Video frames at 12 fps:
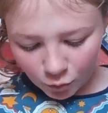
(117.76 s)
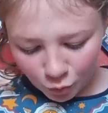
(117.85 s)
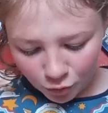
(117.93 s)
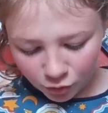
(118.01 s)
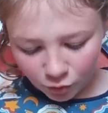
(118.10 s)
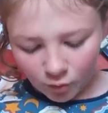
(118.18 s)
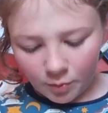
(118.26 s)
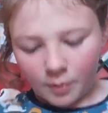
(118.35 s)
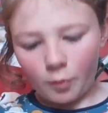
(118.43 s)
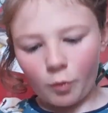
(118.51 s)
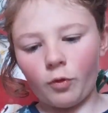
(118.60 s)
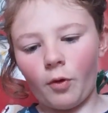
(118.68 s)
We'll do it a
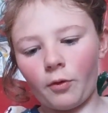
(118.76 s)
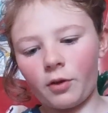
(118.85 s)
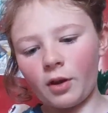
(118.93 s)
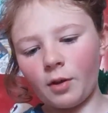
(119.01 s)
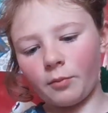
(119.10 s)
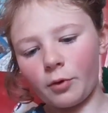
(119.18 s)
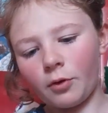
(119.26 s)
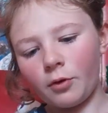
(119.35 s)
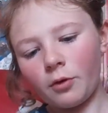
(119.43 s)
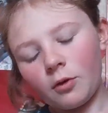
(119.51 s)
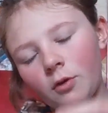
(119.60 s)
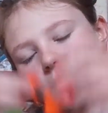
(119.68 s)
bit more on camera.
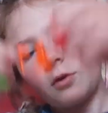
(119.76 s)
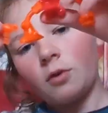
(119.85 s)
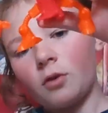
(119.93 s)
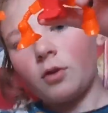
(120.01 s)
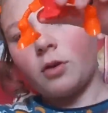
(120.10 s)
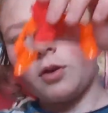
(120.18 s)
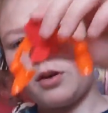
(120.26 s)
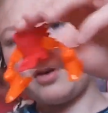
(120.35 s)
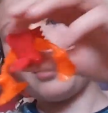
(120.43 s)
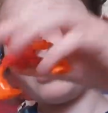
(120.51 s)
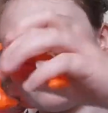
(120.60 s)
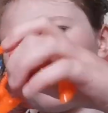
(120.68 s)

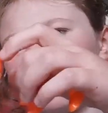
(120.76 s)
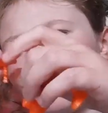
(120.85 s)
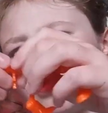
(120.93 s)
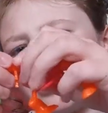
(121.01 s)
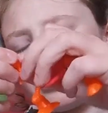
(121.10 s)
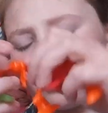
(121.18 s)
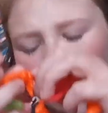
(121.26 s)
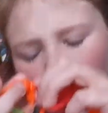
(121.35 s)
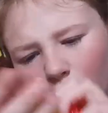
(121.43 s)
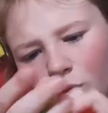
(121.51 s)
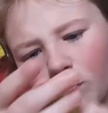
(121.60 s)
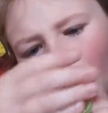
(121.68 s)
Are
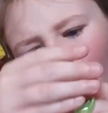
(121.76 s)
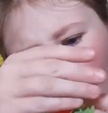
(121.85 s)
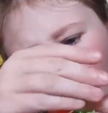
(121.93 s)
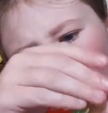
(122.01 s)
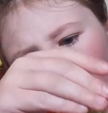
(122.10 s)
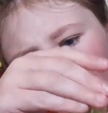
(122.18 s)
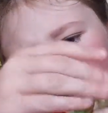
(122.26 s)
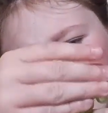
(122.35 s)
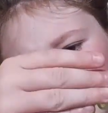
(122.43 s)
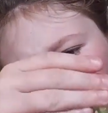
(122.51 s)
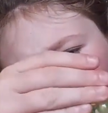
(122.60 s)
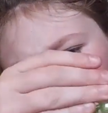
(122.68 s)
you right or left?